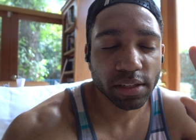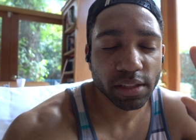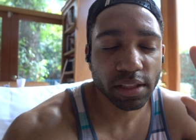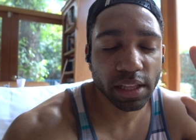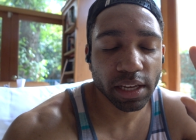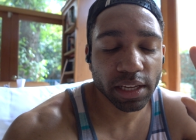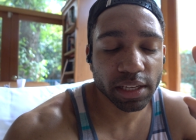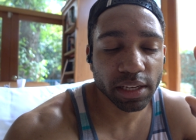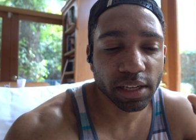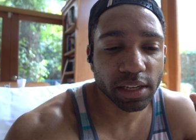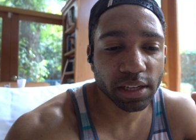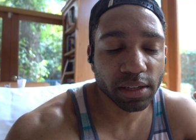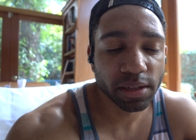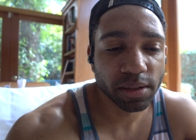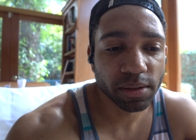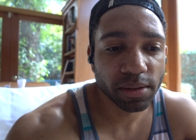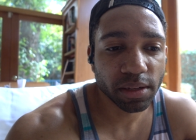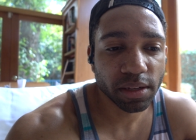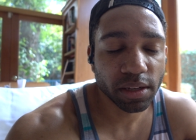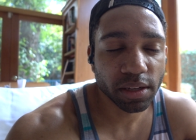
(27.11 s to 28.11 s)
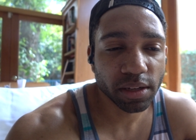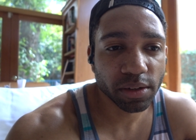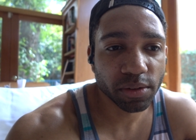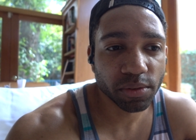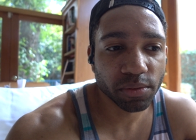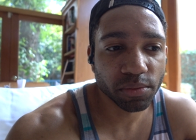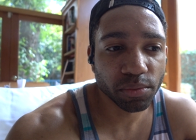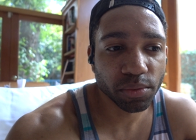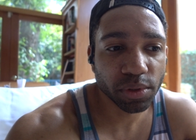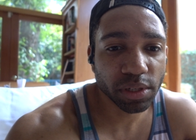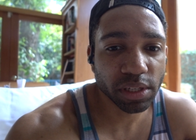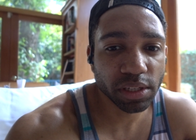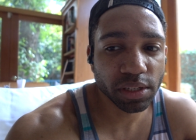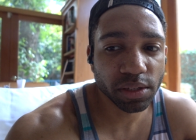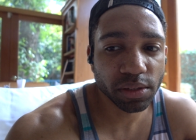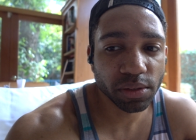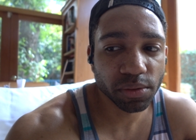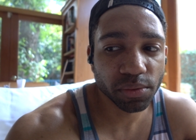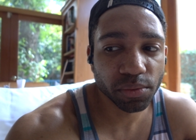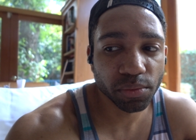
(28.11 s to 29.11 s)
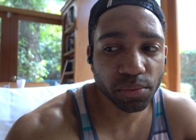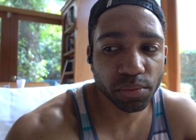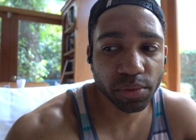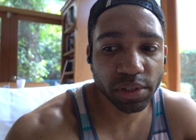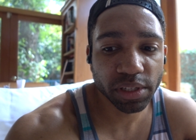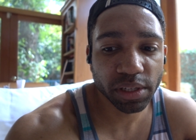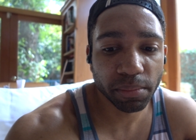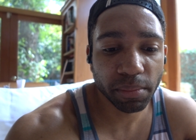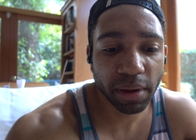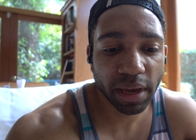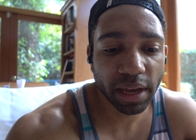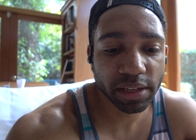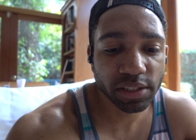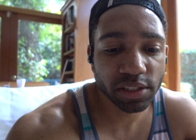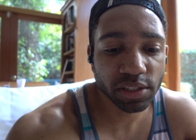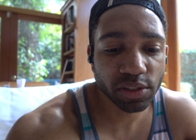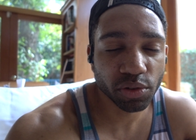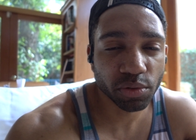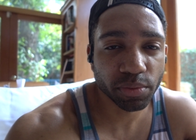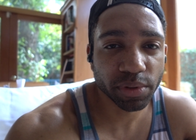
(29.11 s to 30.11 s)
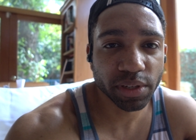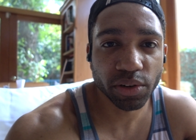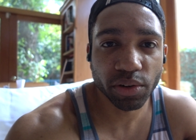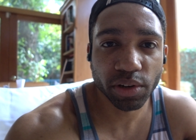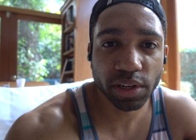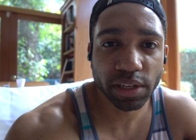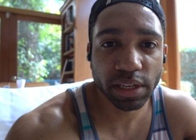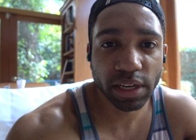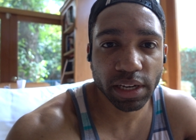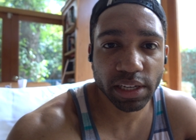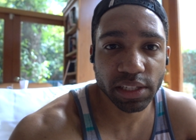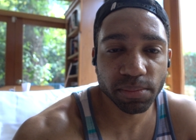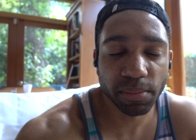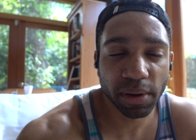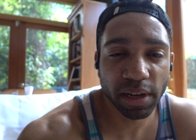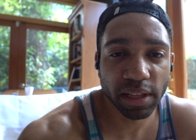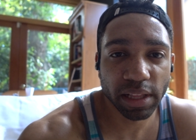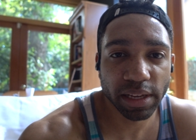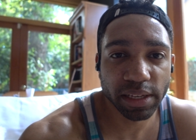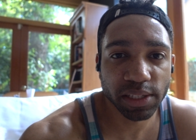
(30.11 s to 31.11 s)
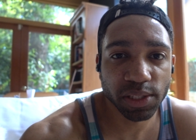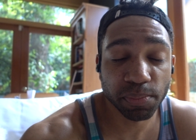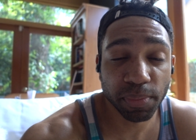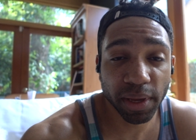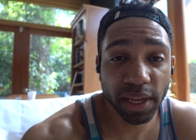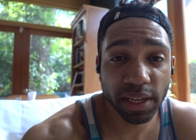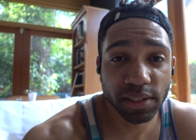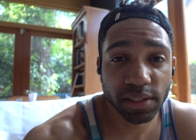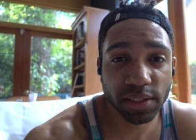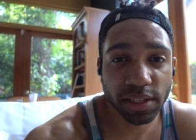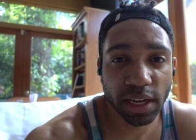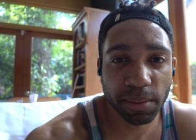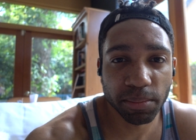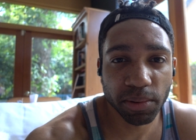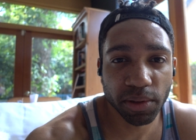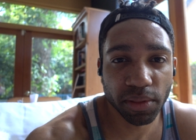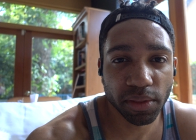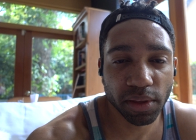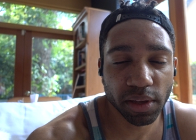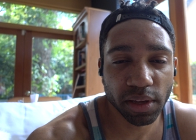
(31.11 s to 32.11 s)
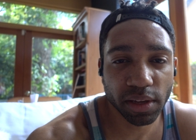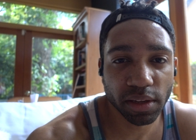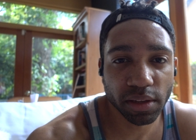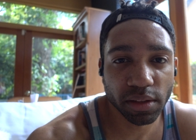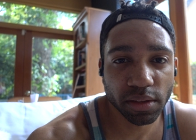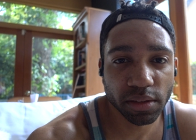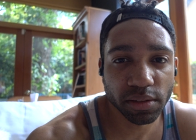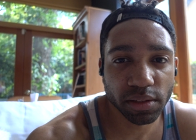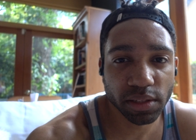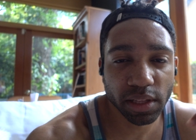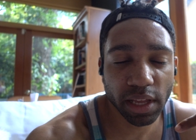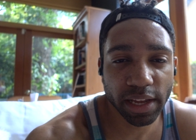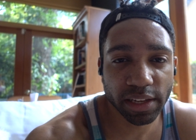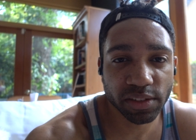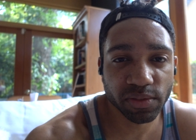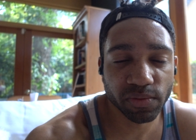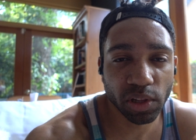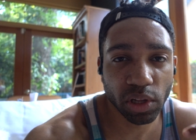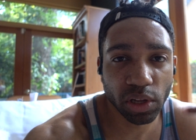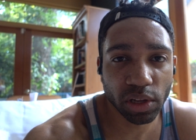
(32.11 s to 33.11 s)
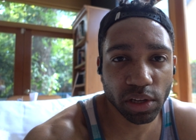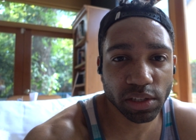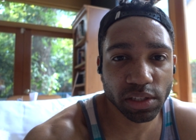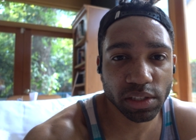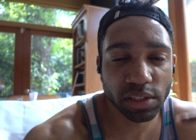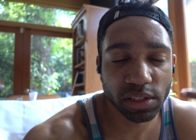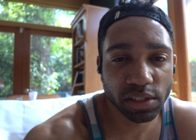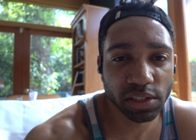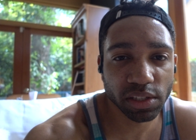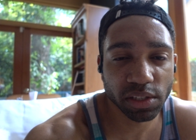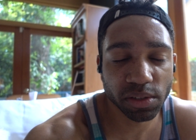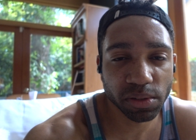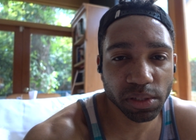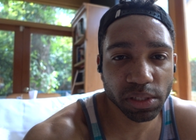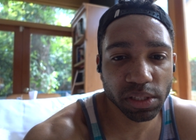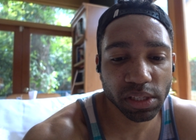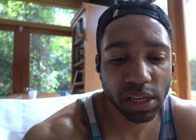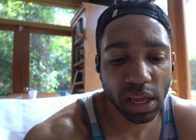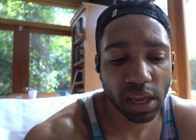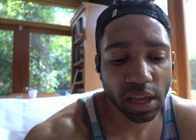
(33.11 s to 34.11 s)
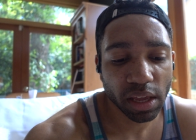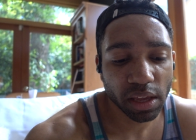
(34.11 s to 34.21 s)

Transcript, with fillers: reimagine or reorganize my like space type of thing slash vlog series,